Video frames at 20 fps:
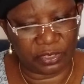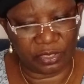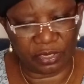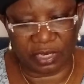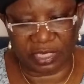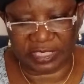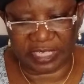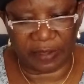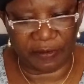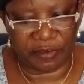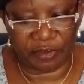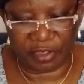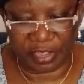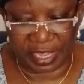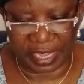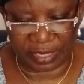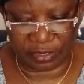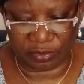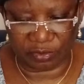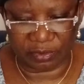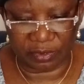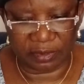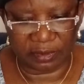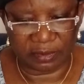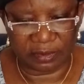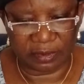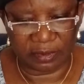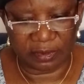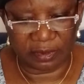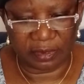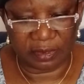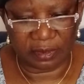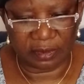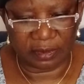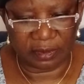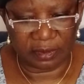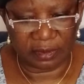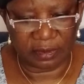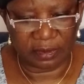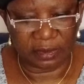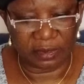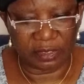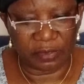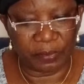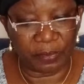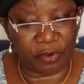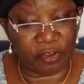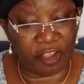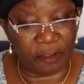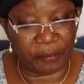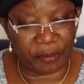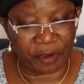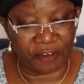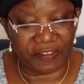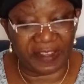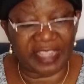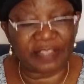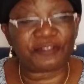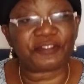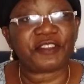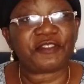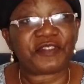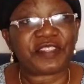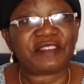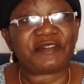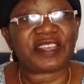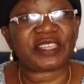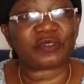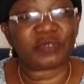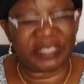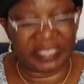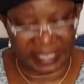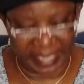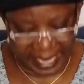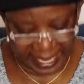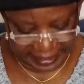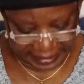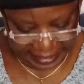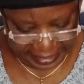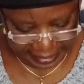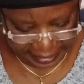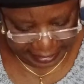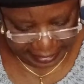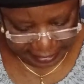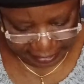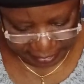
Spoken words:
God said, He will not hear you. Book of Proverbs 15, verse 29 said,